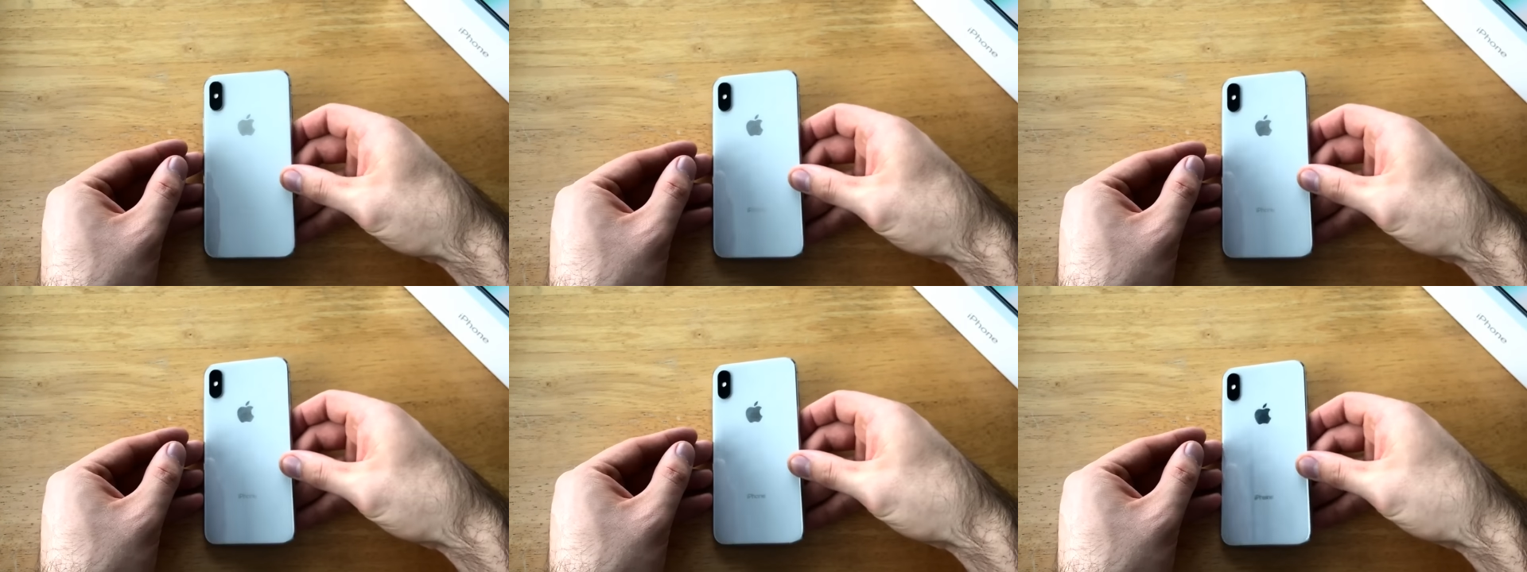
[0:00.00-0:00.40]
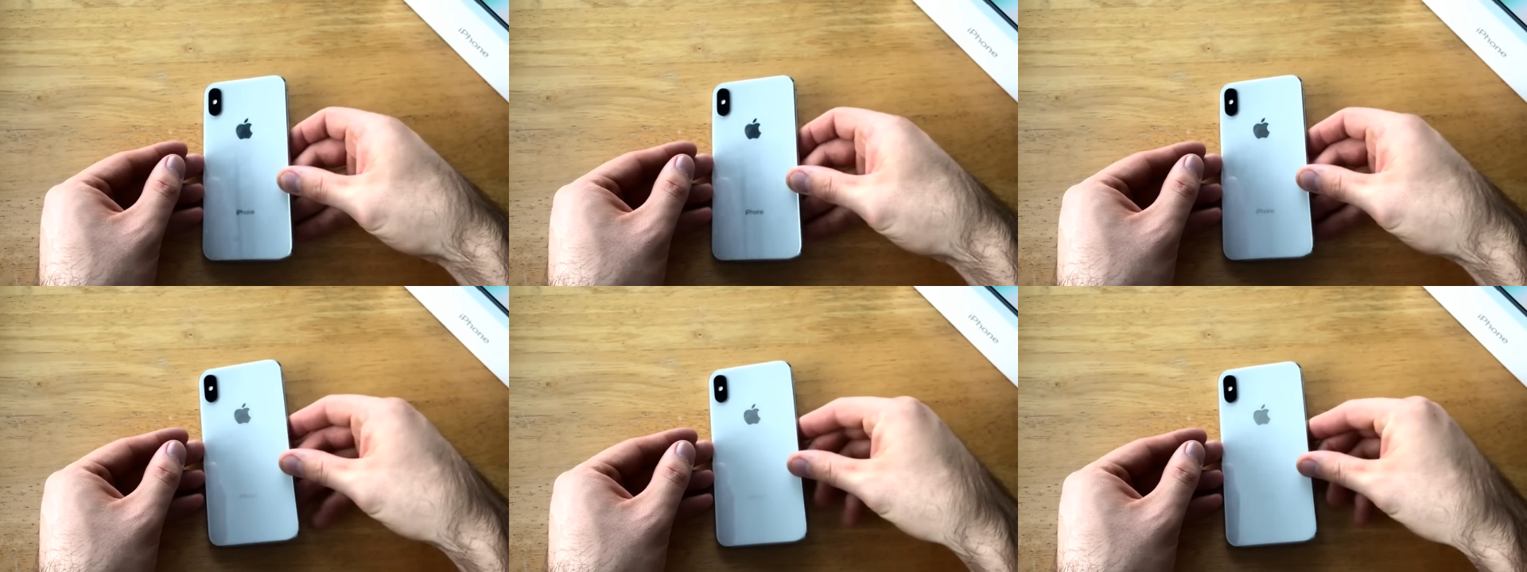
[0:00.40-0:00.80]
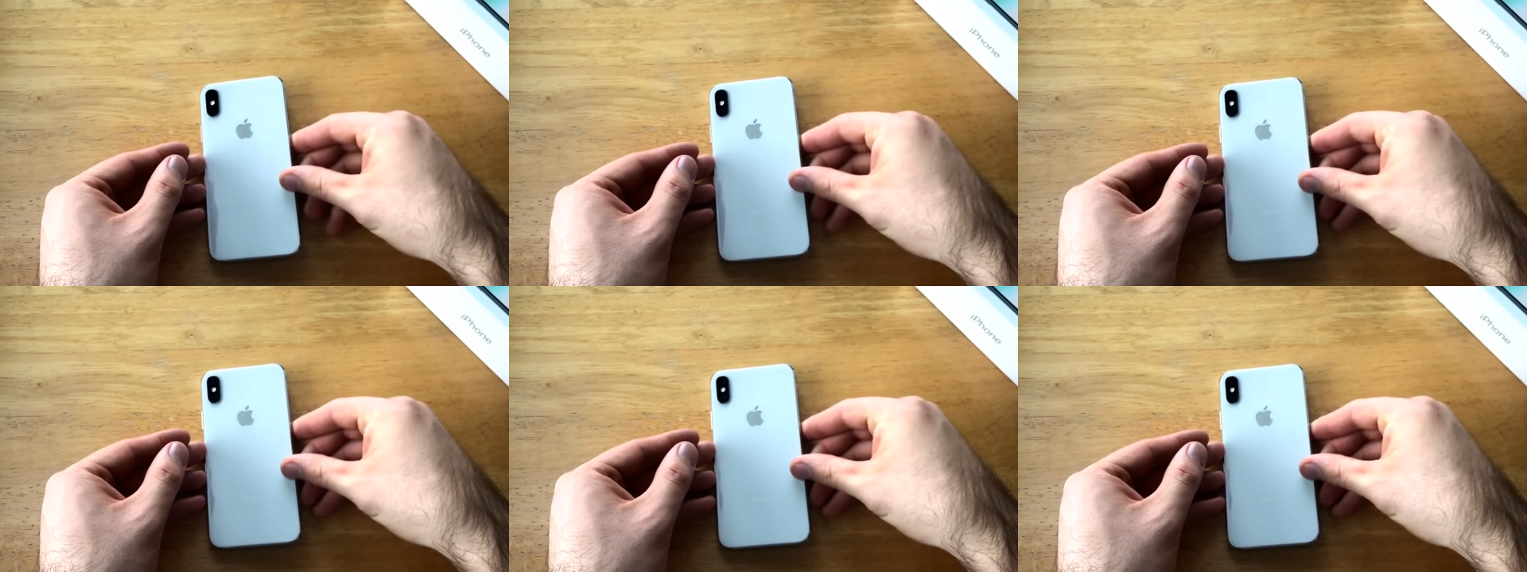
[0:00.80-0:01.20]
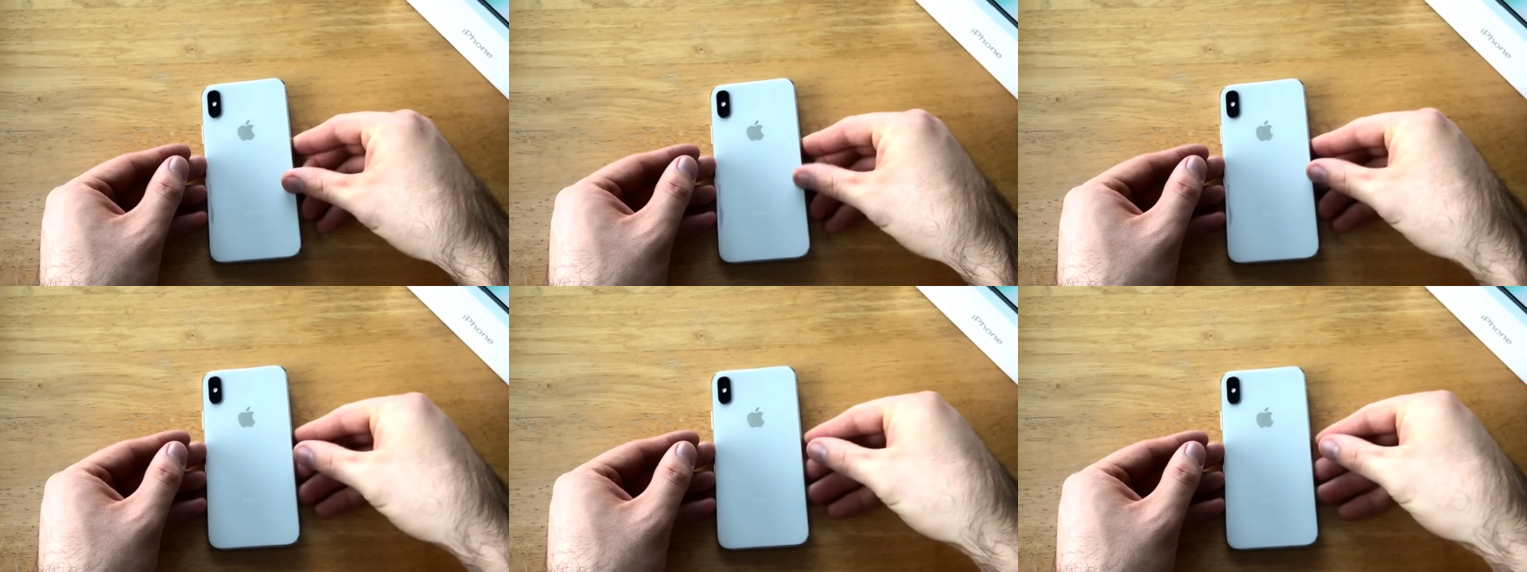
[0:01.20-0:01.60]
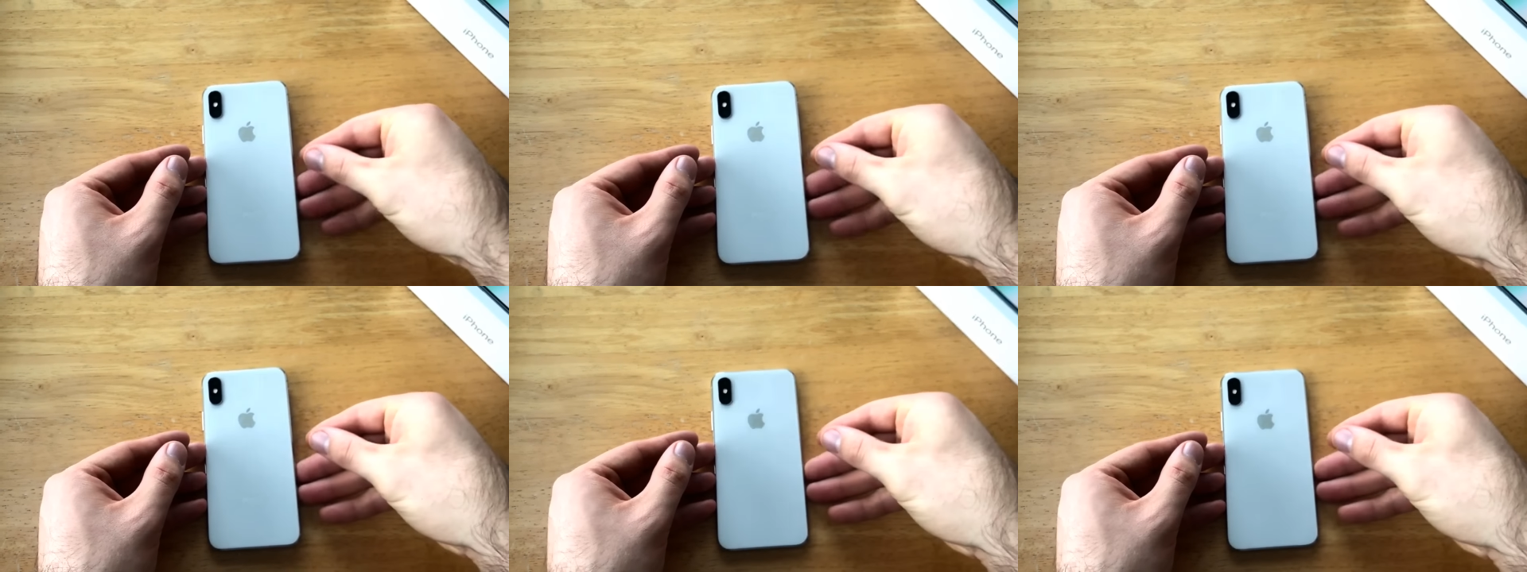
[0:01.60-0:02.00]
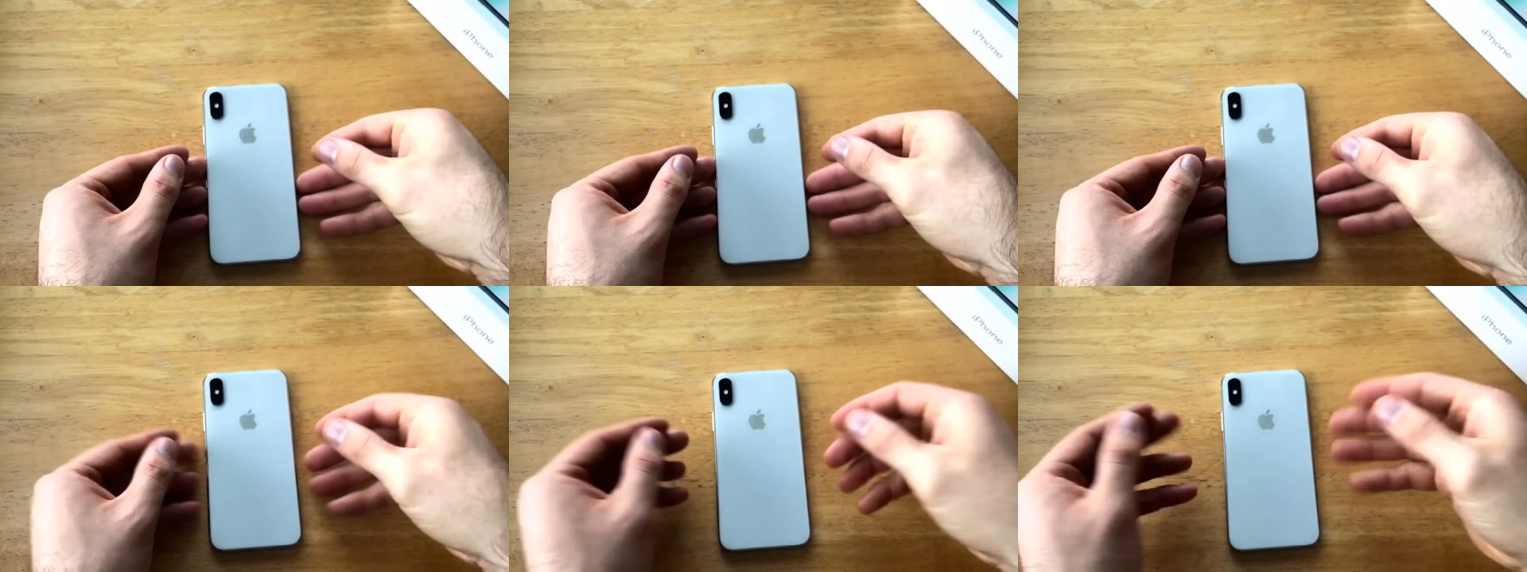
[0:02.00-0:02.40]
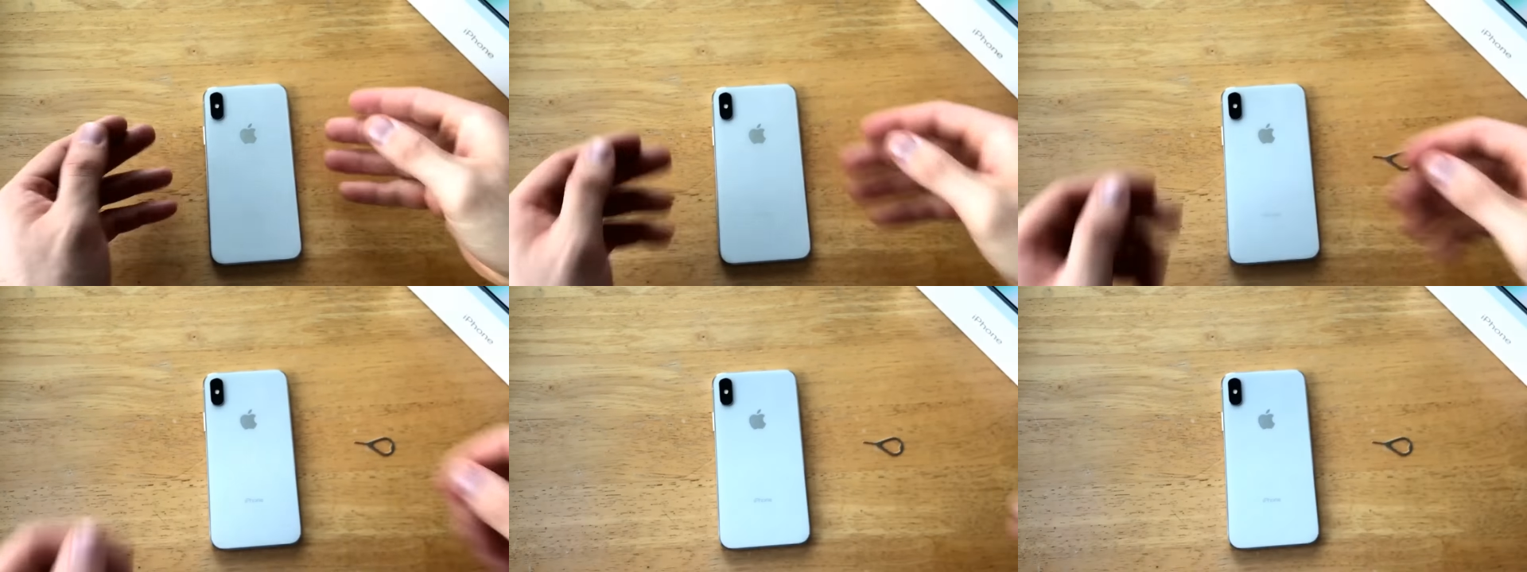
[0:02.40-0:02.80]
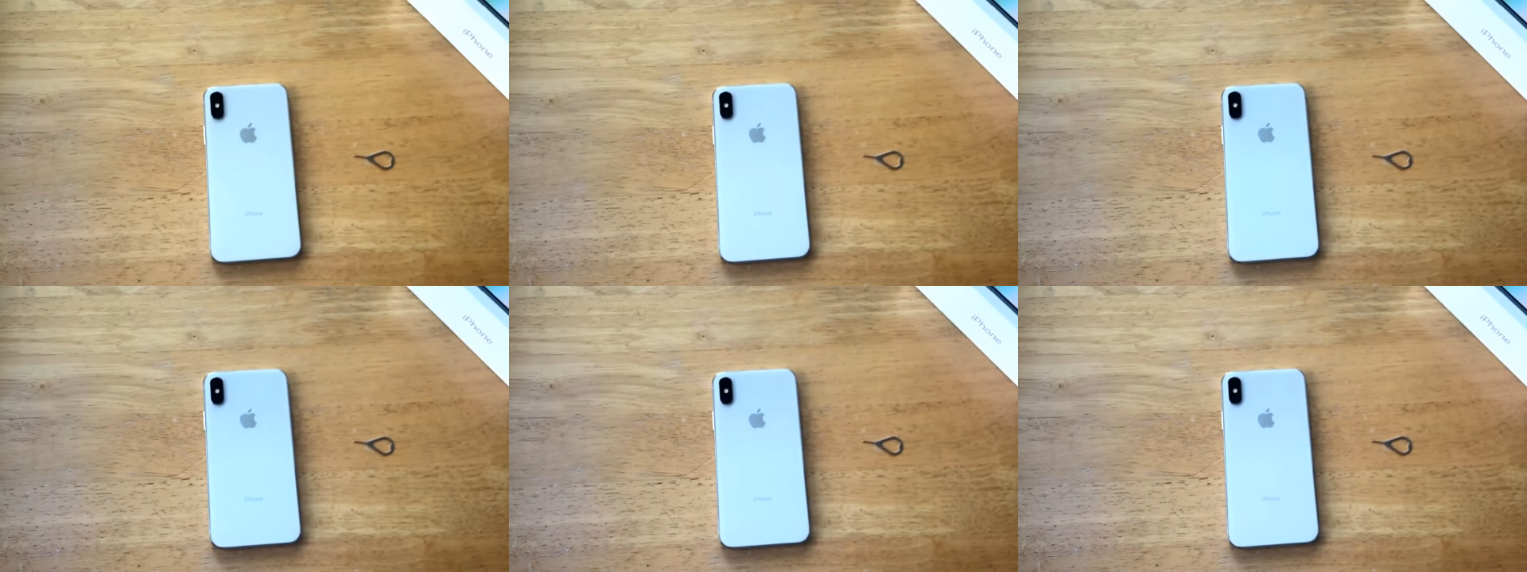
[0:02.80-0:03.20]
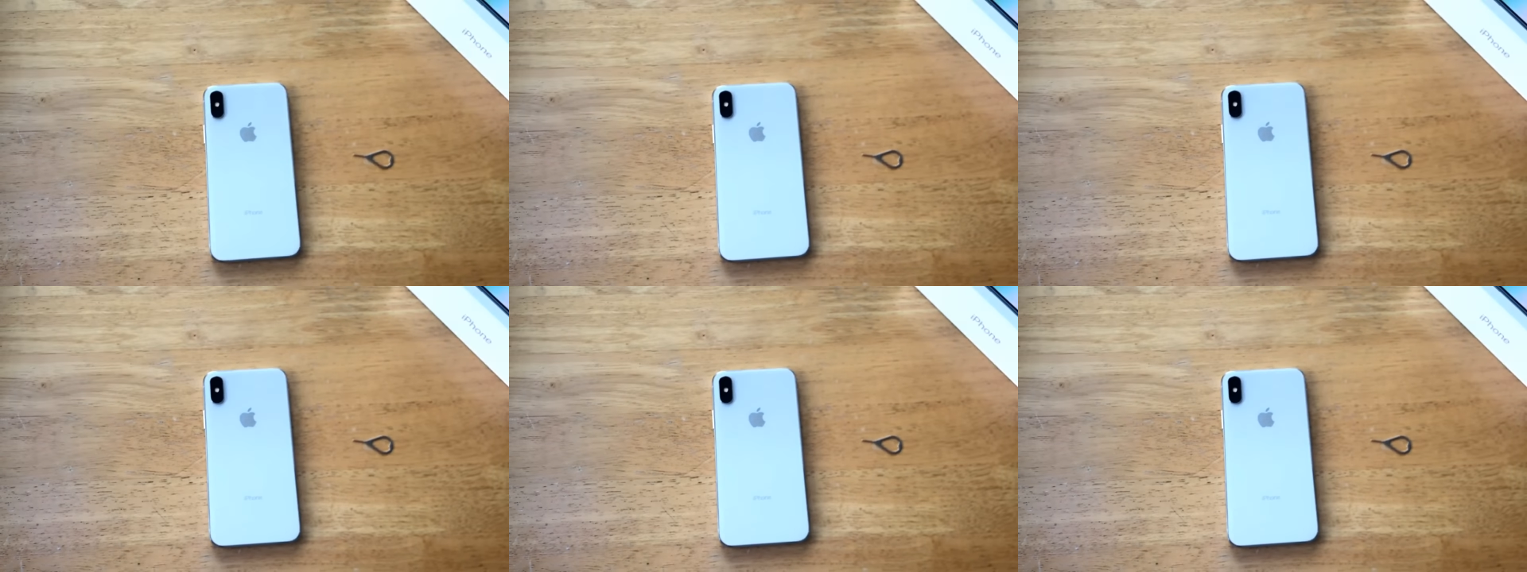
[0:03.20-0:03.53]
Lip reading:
No face is visible, so there are no lips to read.